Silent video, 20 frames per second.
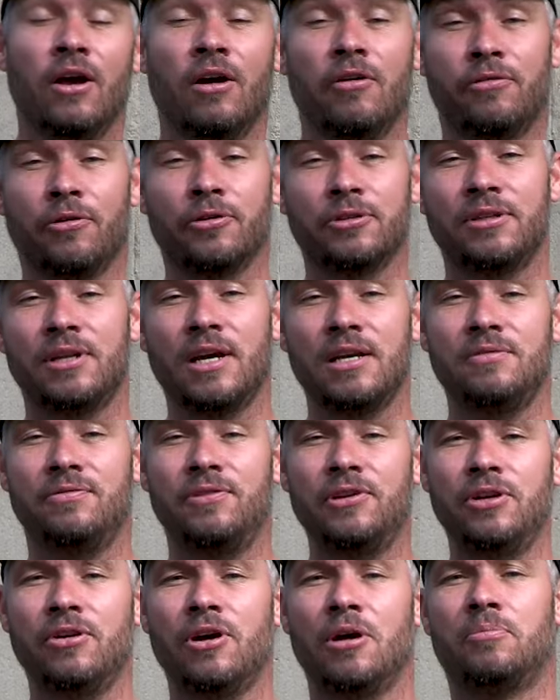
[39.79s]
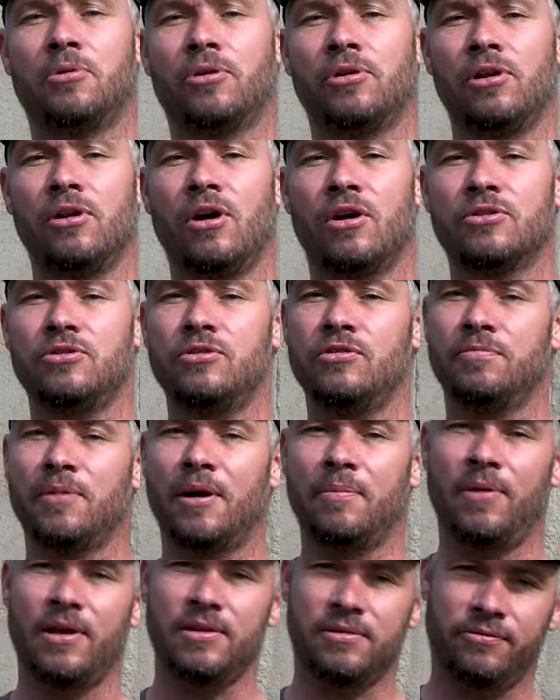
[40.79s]
For today's video I brought along two of
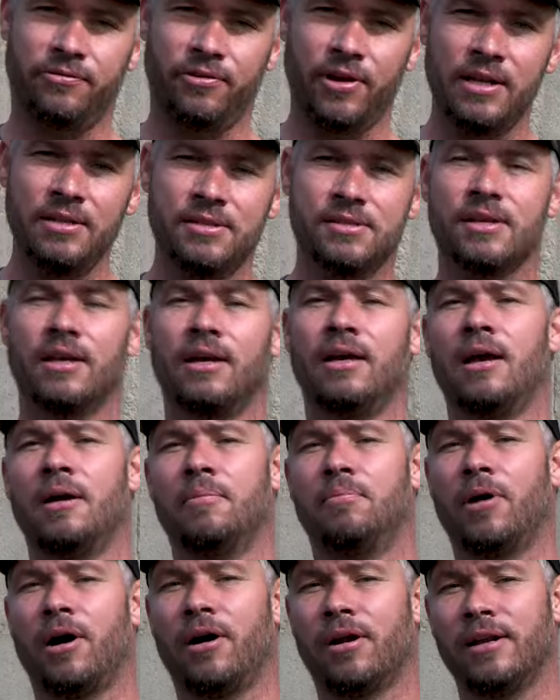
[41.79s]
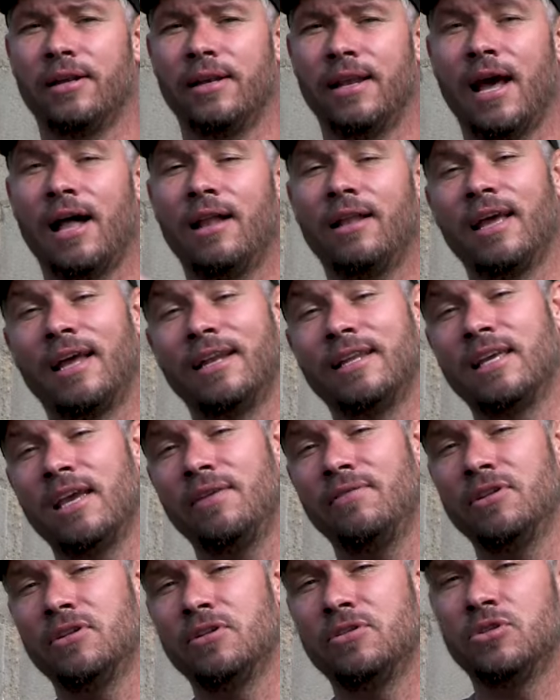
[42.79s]
my best friends, Barend Nel and
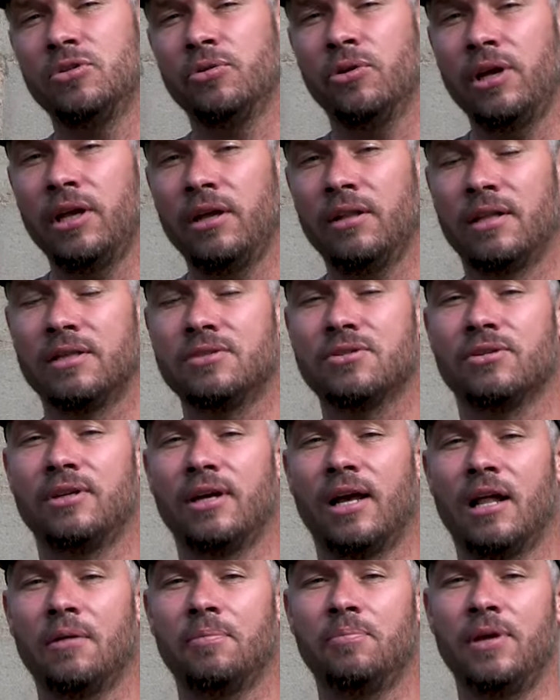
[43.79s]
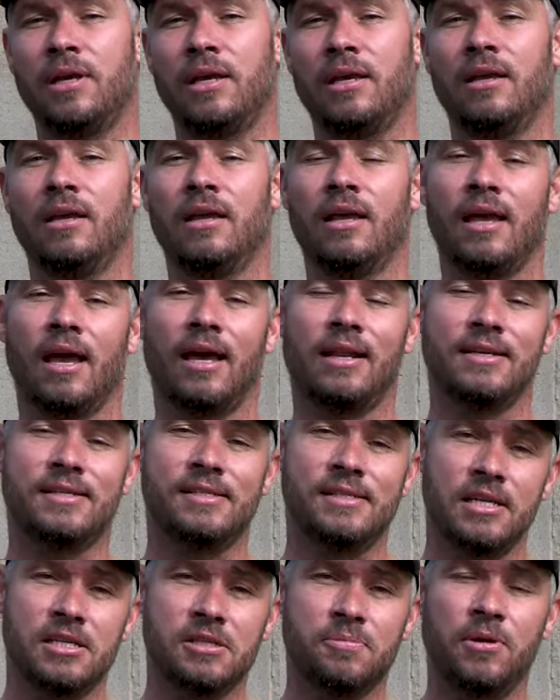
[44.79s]
Kevin de Tooy, that's going to help me and
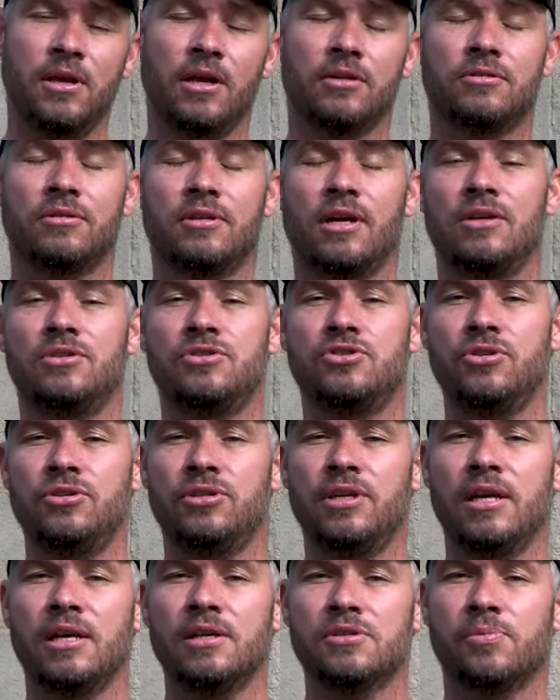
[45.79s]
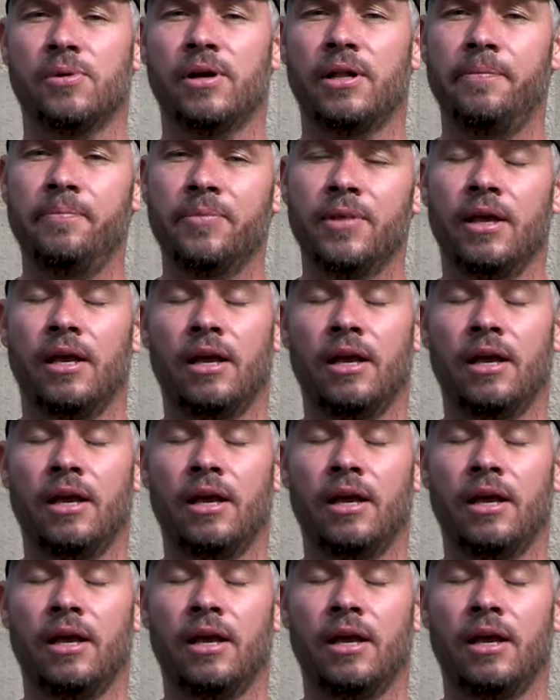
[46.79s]
assist me on today's shooting as well.